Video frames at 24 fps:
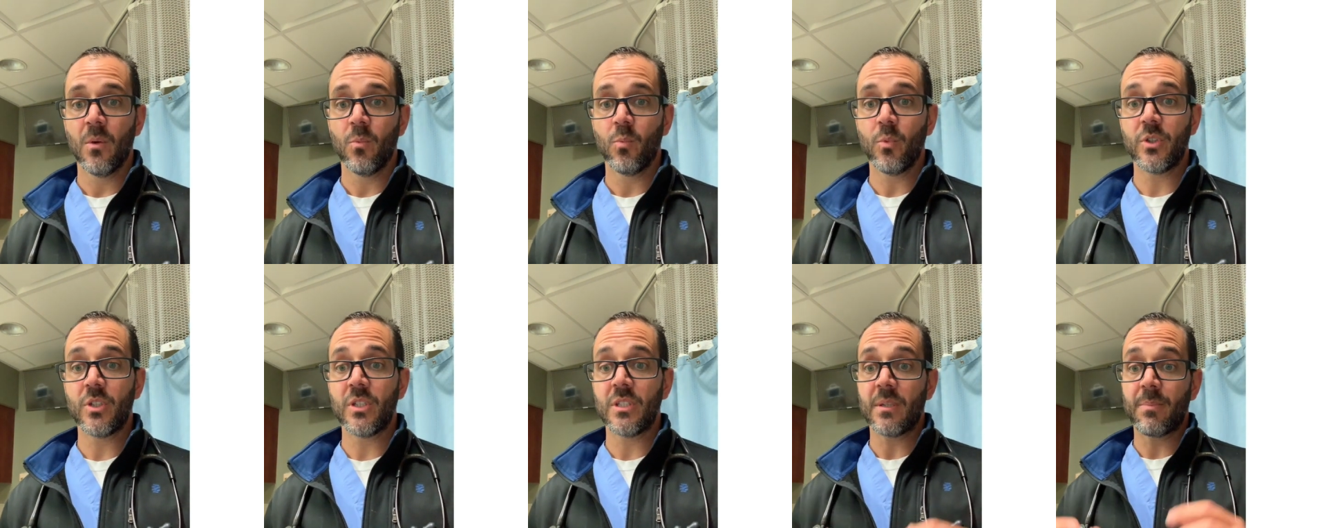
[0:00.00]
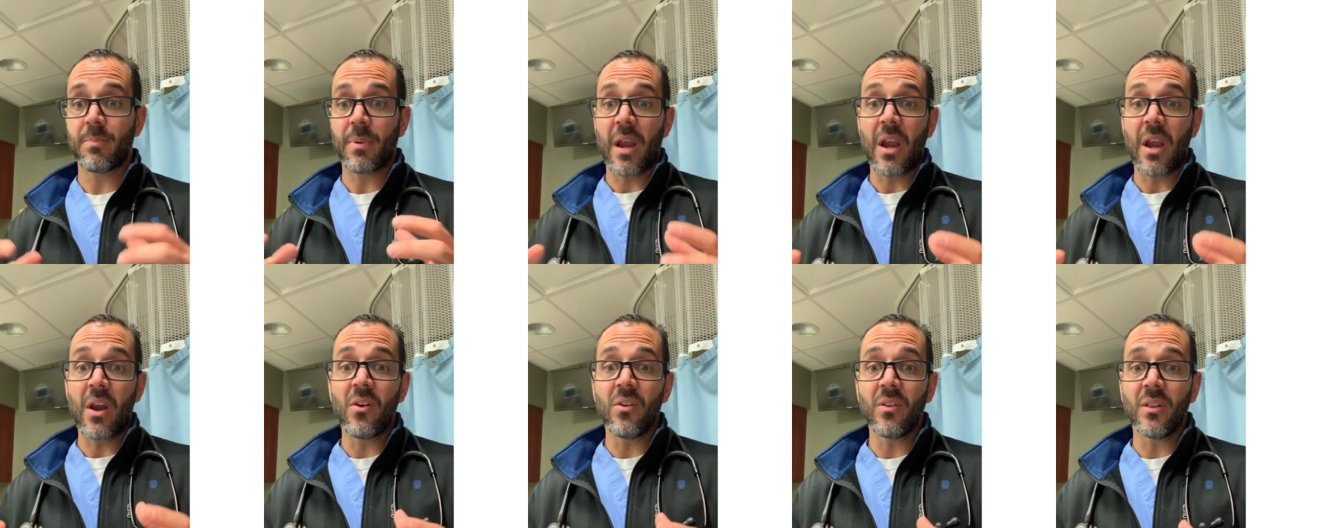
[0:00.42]
which is
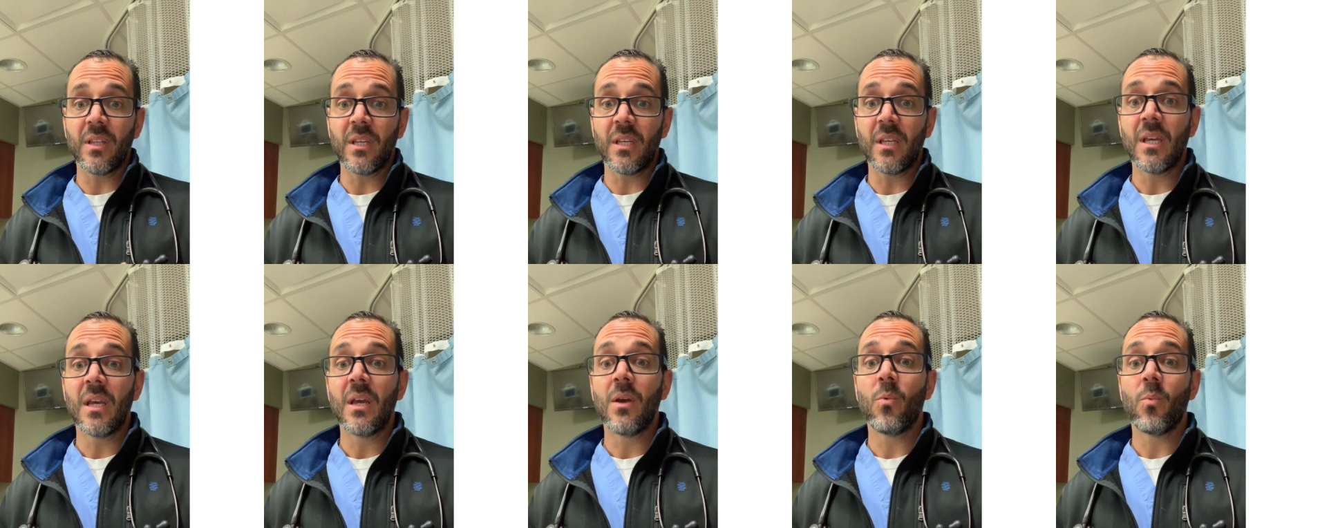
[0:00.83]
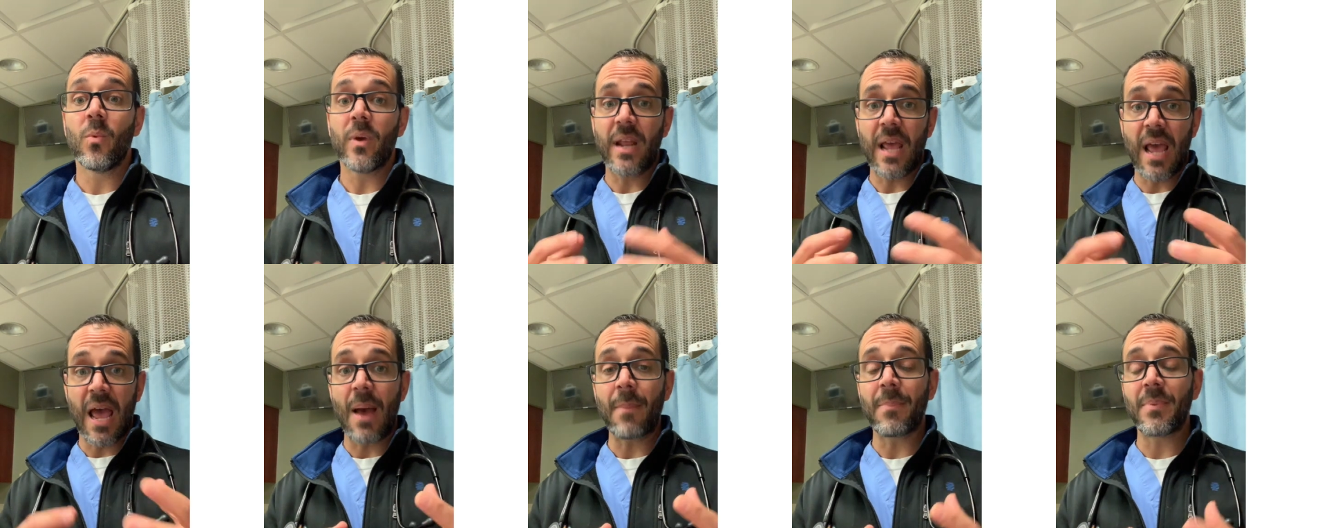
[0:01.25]
apparently what
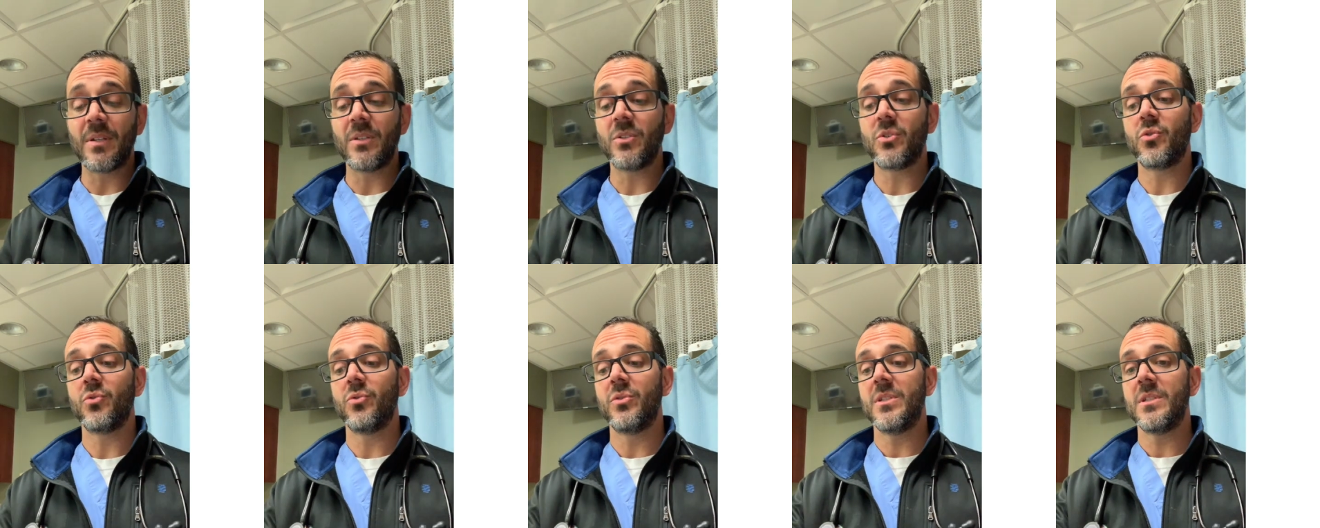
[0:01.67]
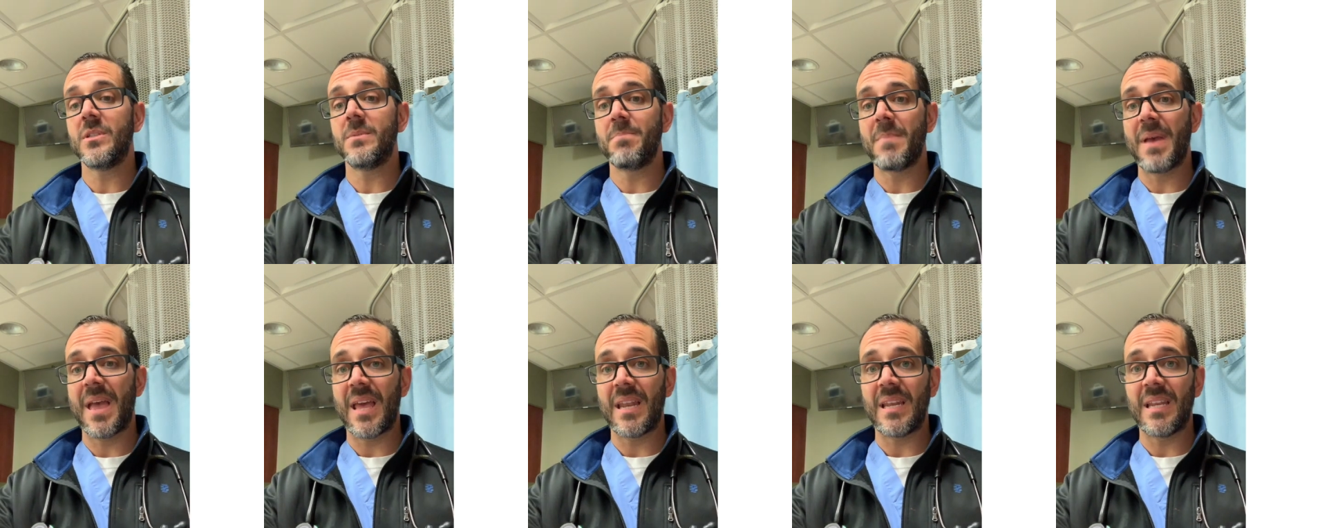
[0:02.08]
happened to this
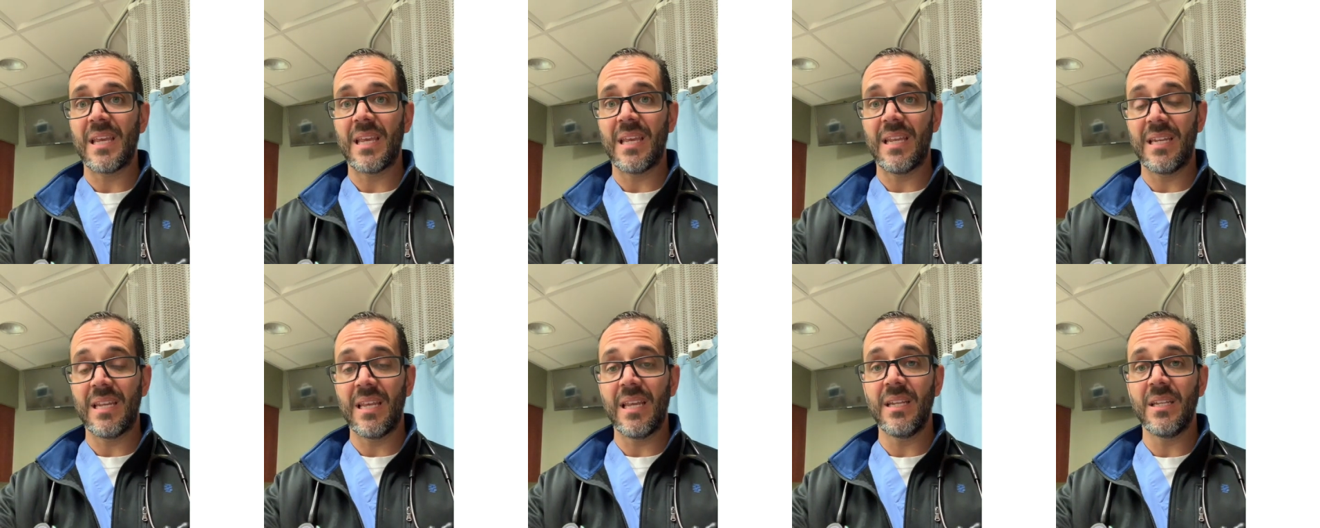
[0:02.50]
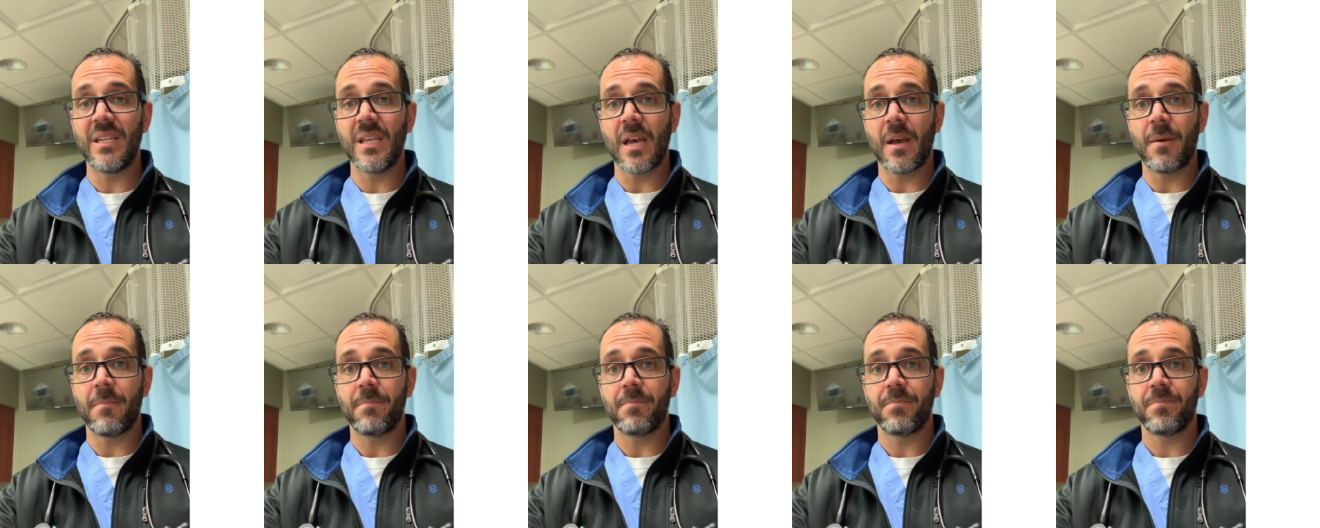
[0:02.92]
man in
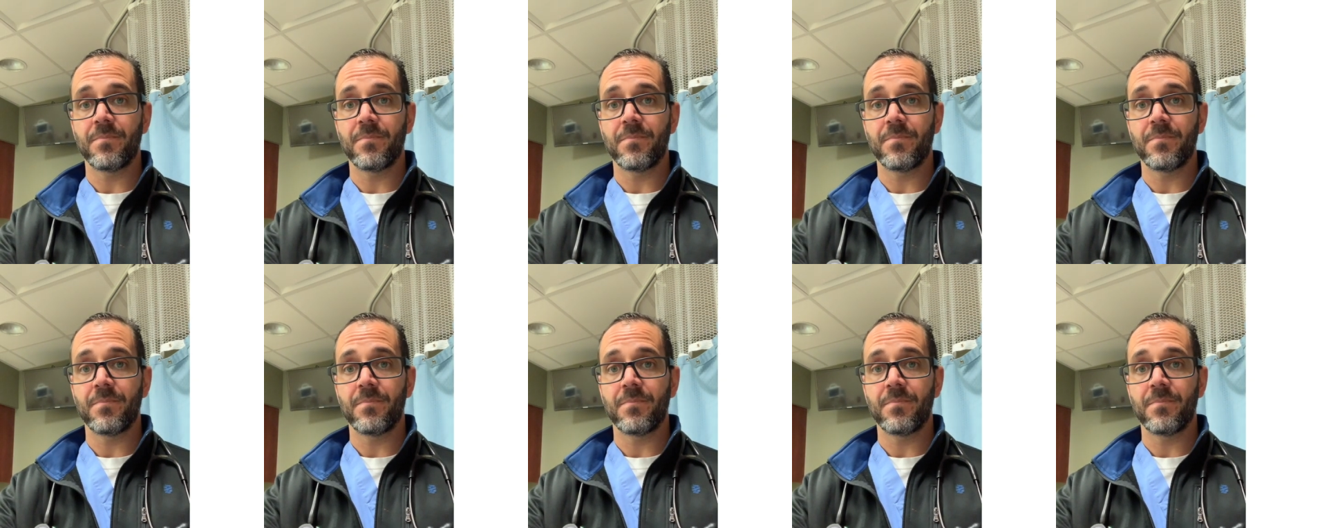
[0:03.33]
India.